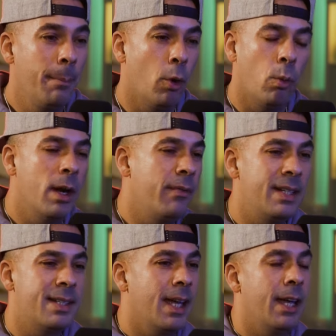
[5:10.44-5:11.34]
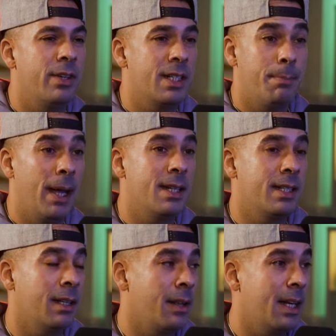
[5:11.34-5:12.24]
But one of his theories is
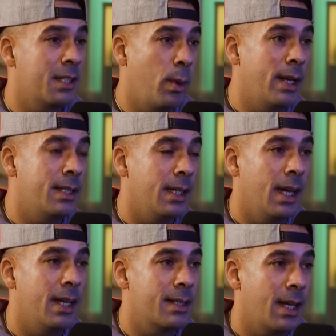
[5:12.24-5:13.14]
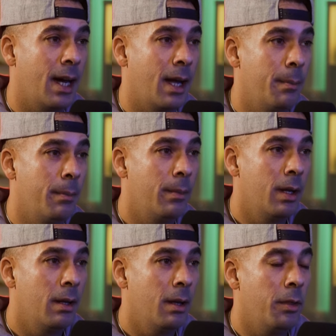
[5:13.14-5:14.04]
basically that in 20 years' time,
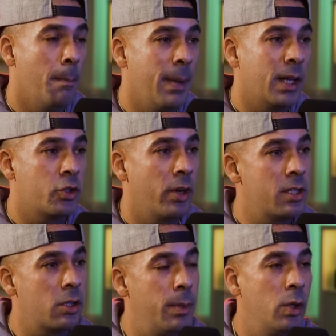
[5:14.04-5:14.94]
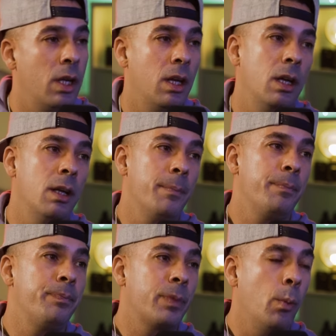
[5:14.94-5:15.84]
the mixed race community
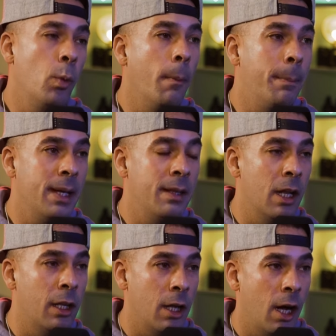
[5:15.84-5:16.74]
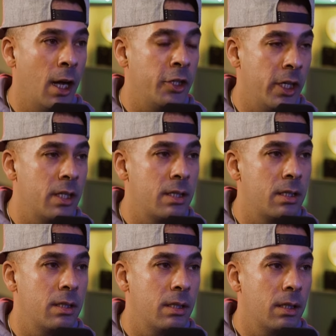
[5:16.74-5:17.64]
will be the
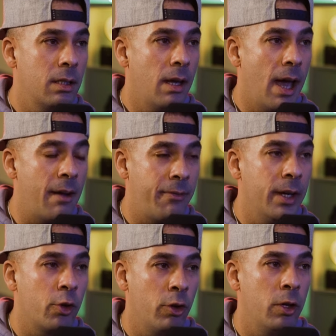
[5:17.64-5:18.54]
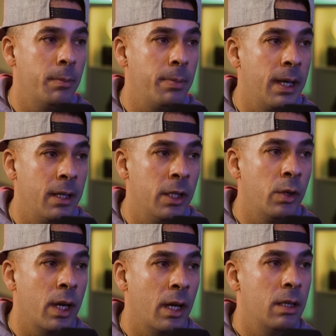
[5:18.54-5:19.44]
largest ethnic group in
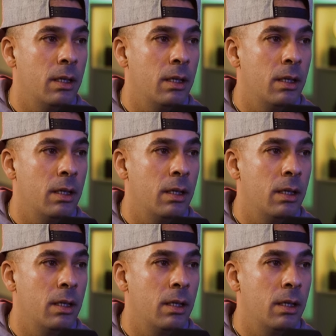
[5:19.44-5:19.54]
the UK.